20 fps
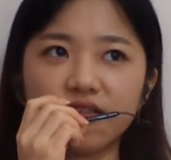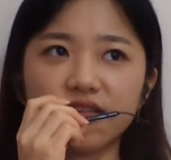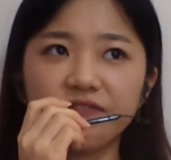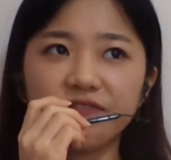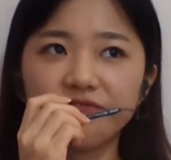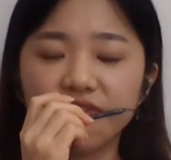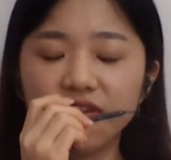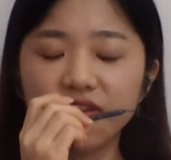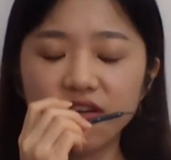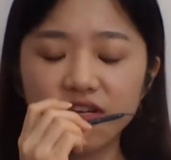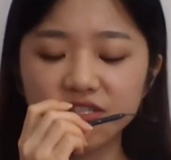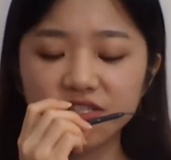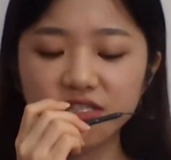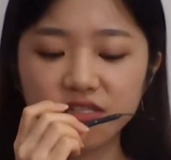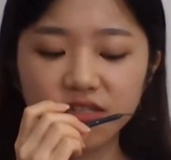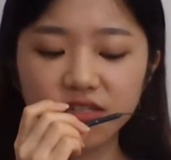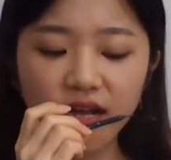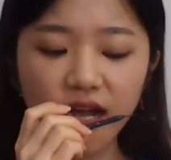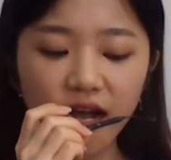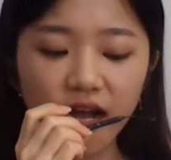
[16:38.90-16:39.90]
different
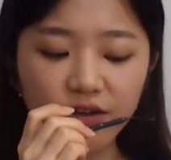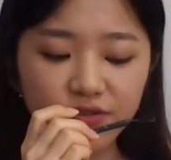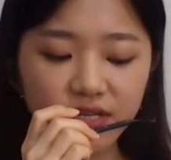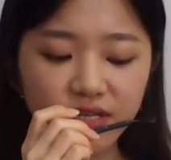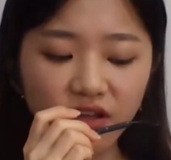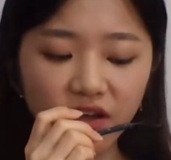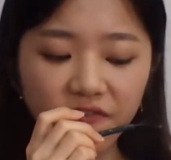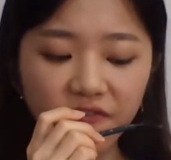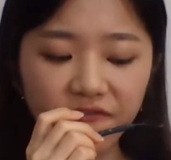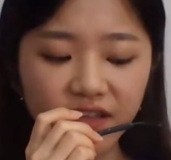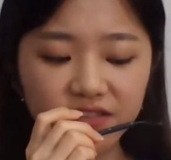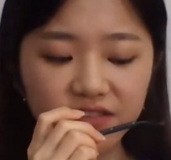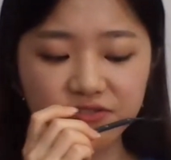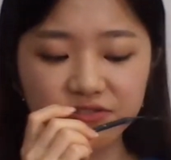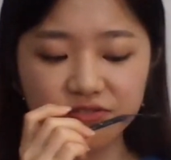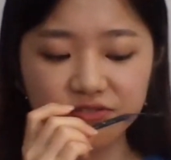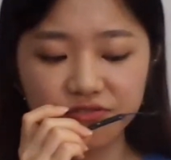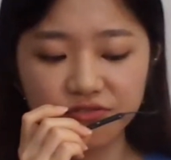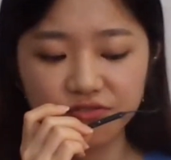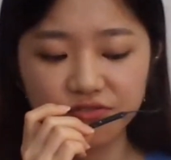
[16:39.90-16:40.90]
culture how it
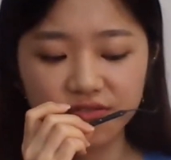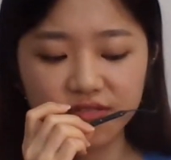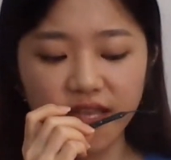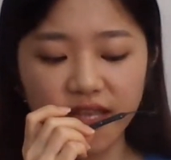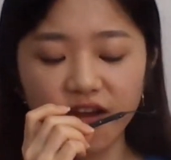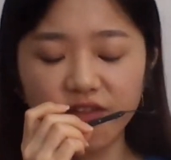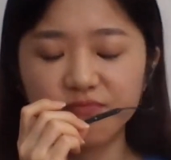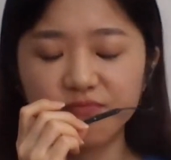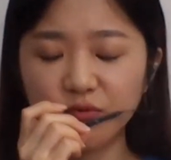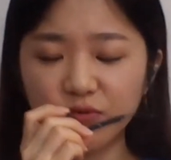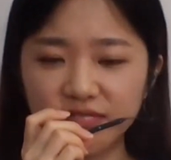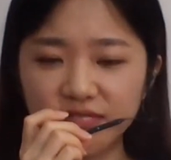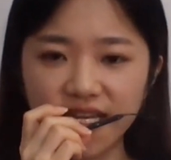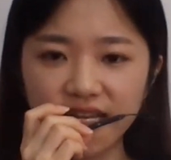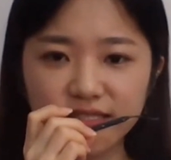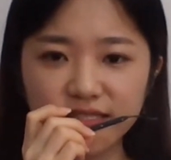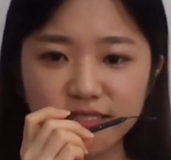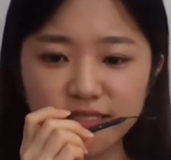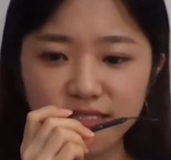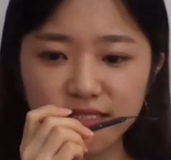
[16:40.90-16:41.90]
affects to their
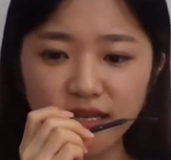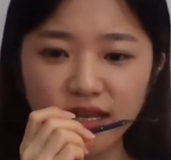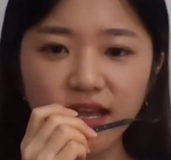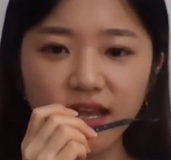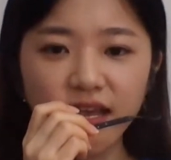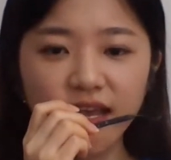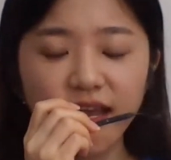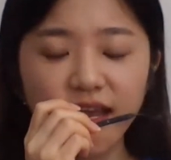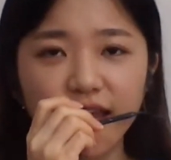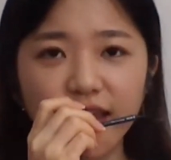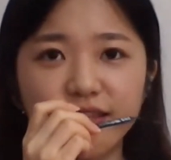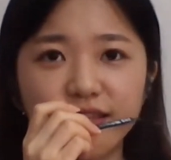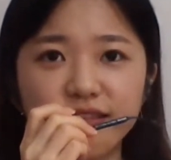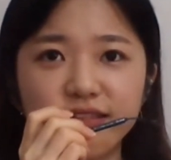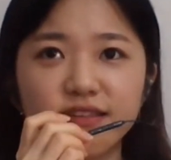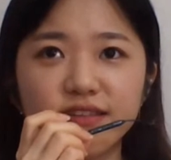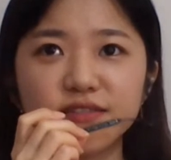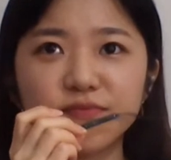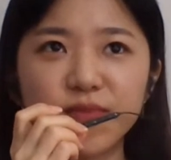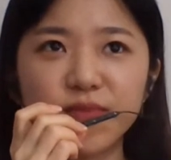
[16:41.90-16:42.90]
projects,
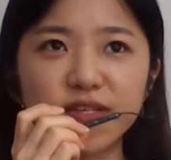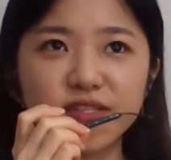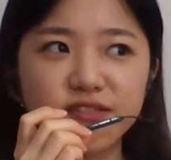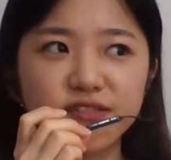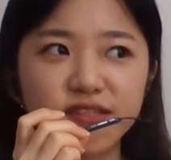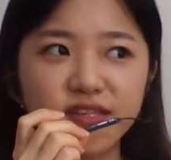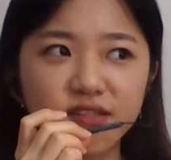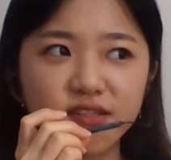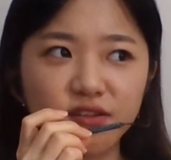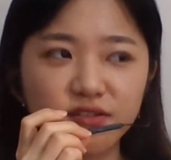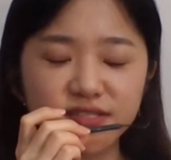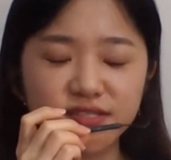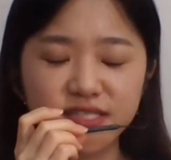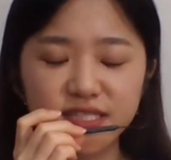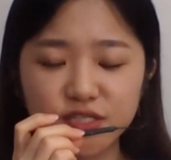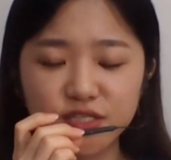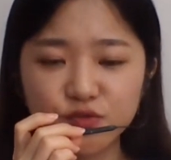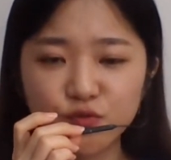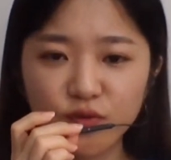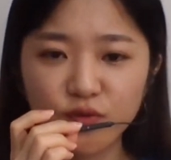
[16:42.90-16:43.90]
and especially the
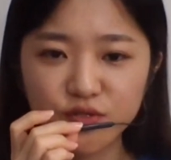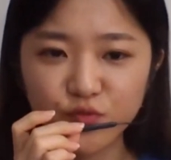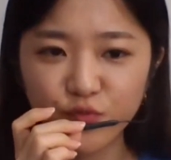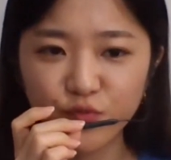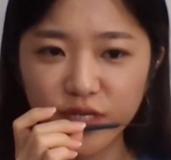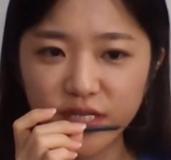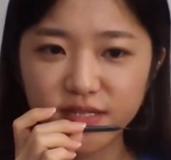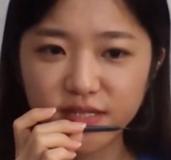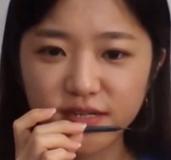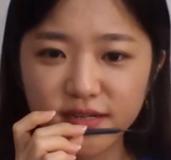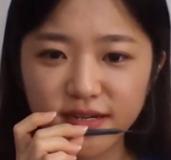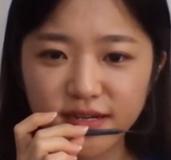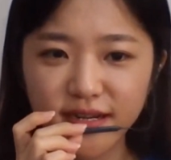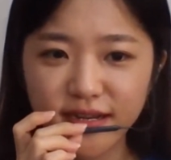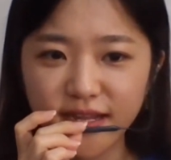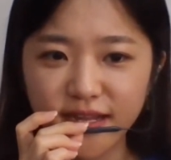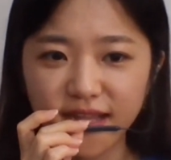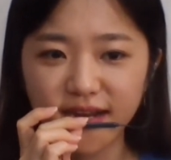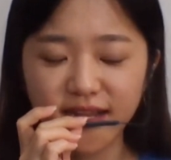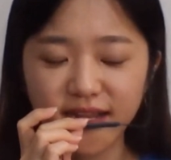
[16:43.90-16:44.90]
season was winter,
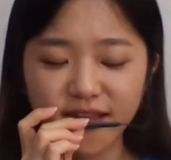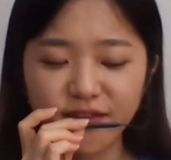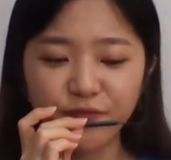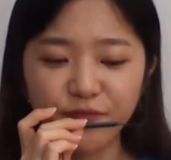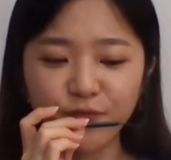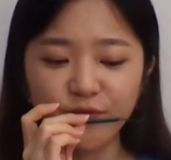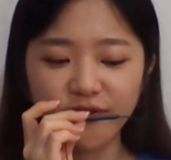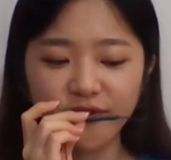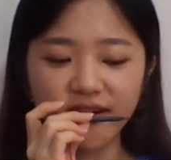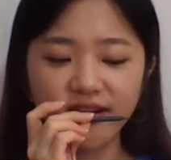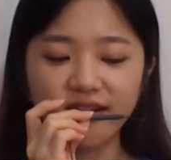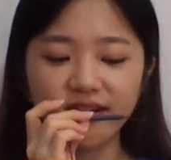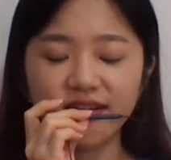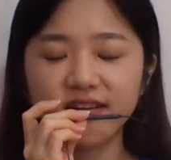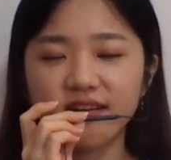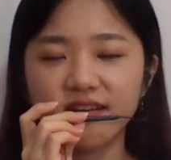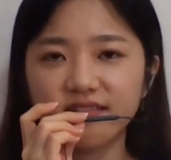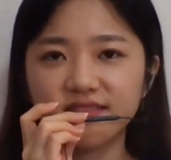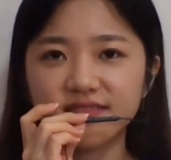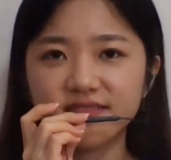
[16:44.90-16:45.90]
and then like for
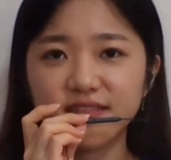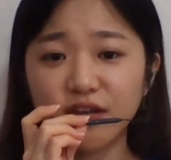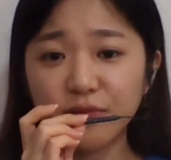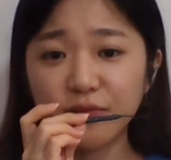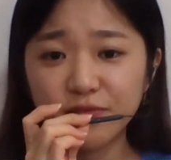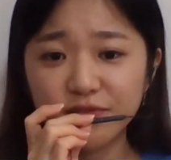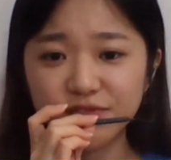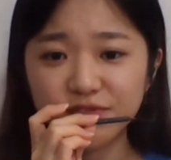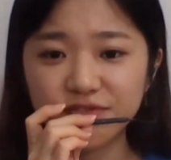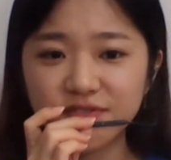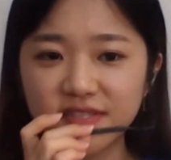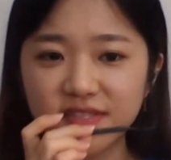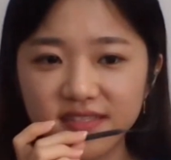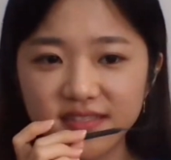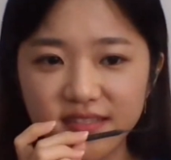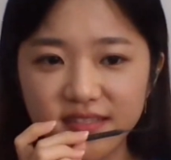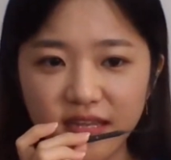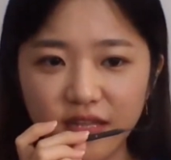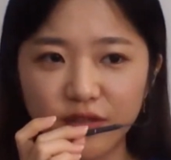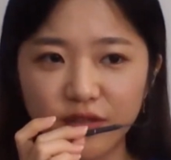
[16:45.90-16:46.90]
the Singapore
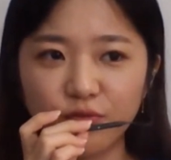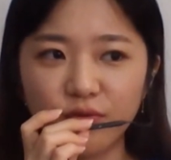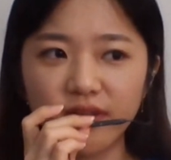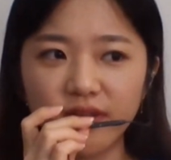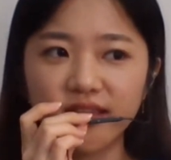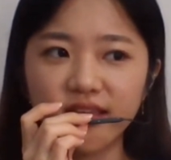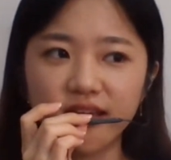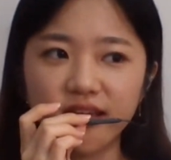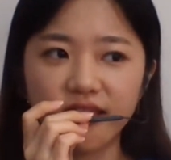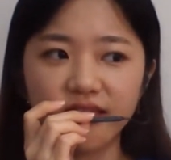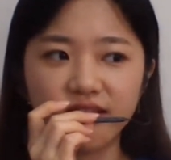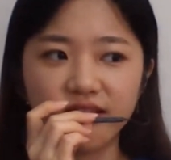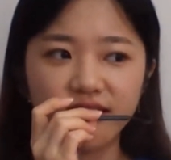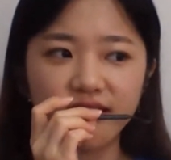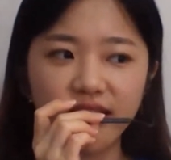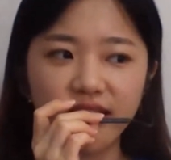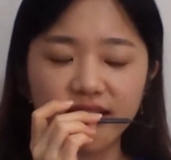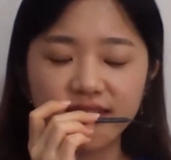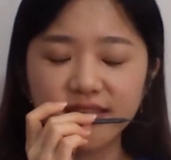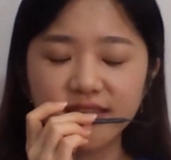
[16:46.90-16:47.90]
students and any
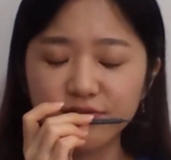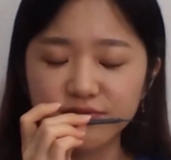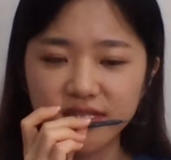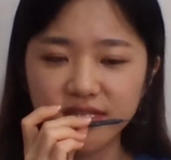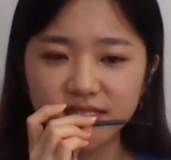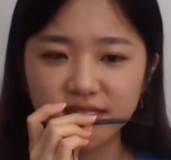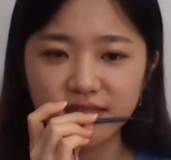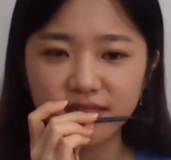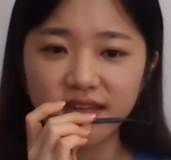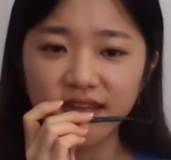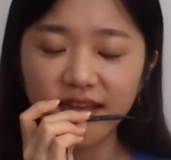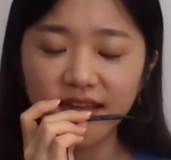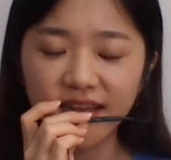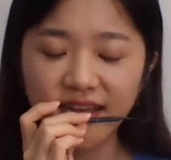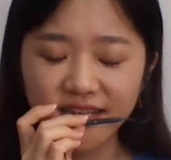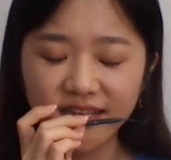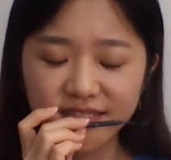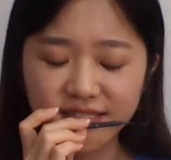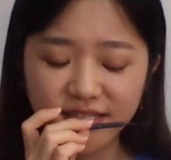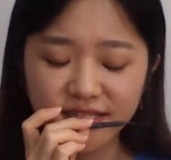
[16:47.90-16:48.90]
other like
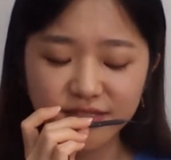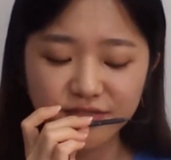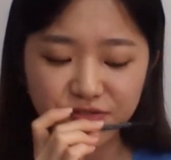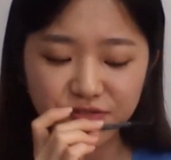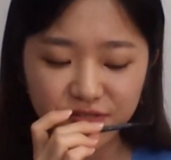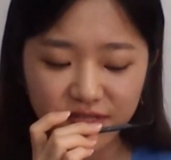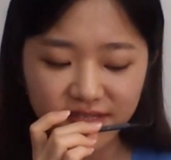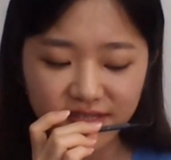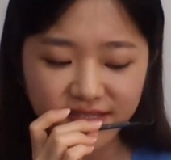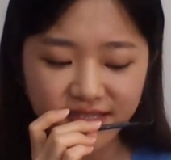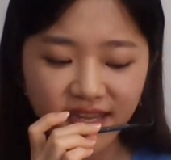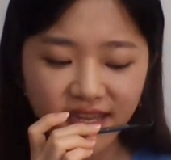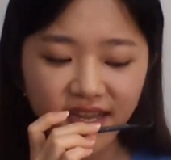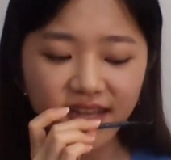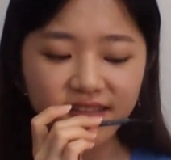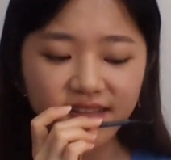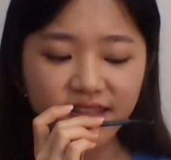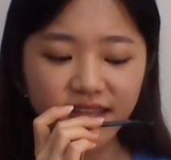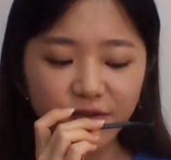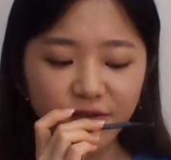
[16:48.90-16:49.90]
Asian students,
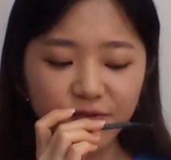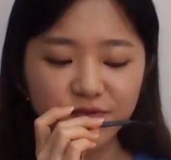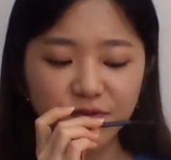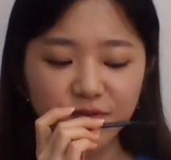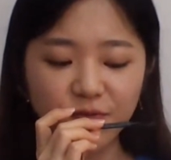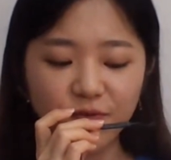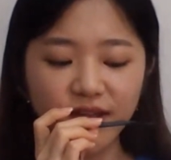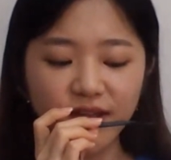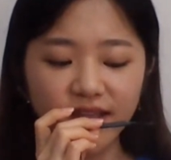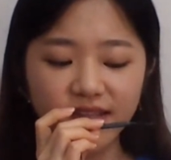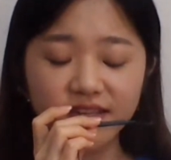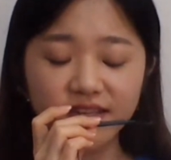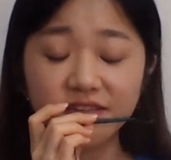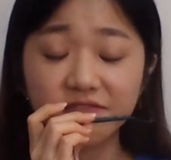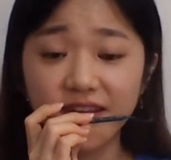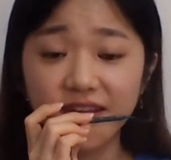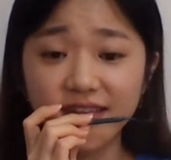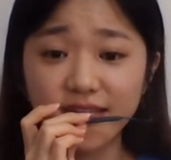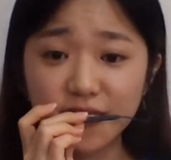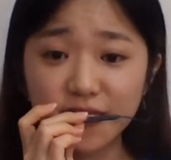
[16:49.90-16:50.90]
they also had
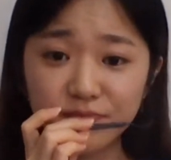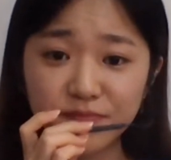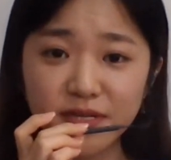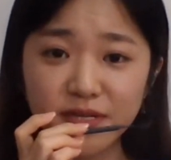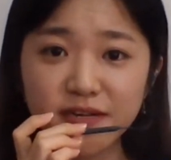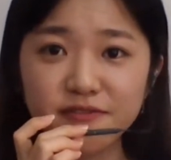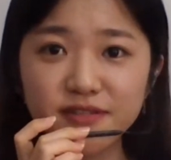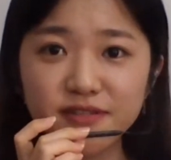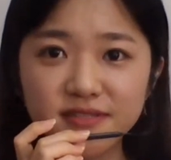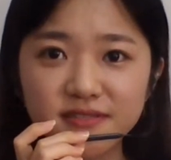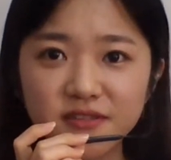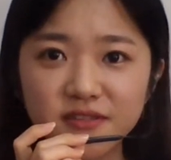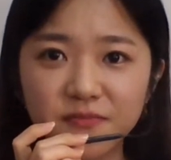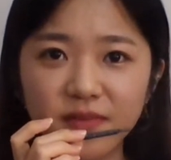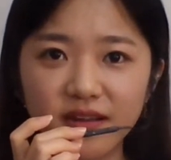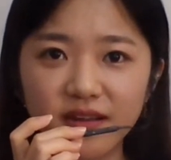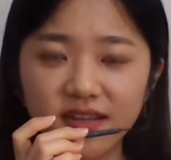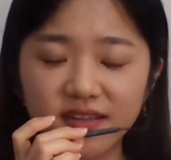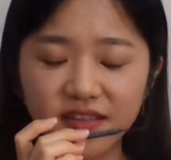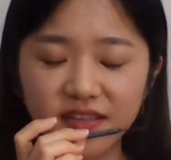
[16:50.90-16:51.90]
great experience
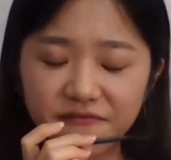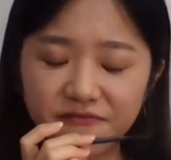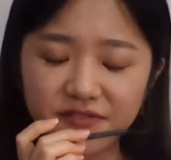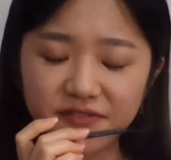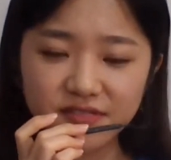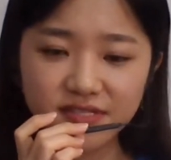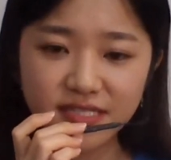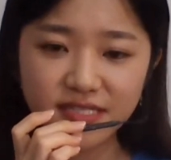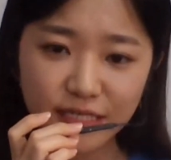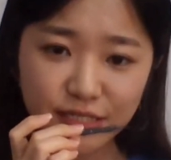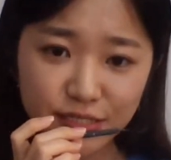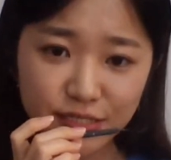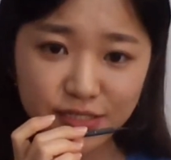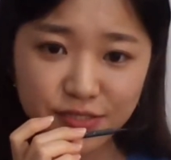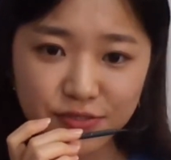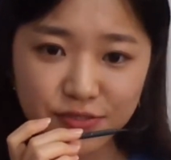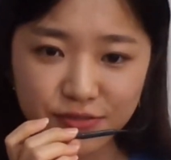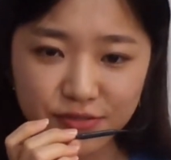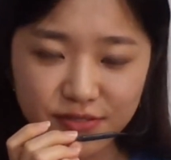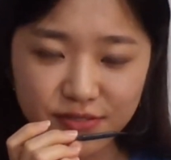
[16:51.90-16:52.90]
about like different
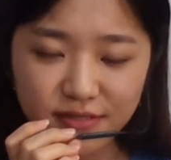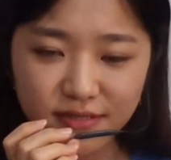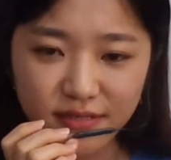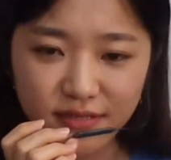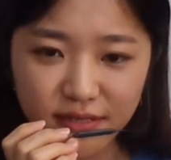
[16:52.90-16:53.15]
seasons too.